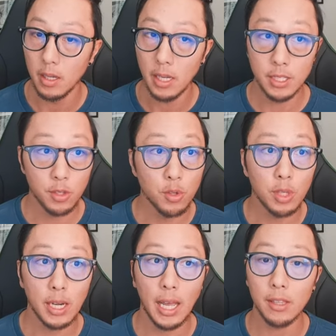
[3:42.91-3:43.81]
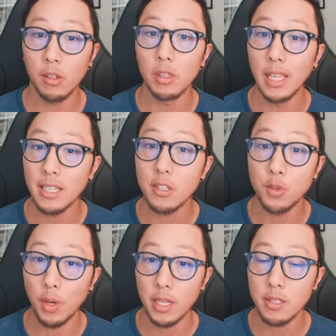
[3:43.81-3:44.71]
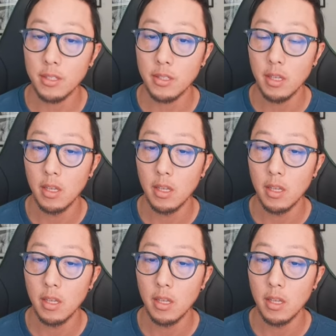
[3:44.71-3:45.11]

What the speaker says: And so you can handle less stress.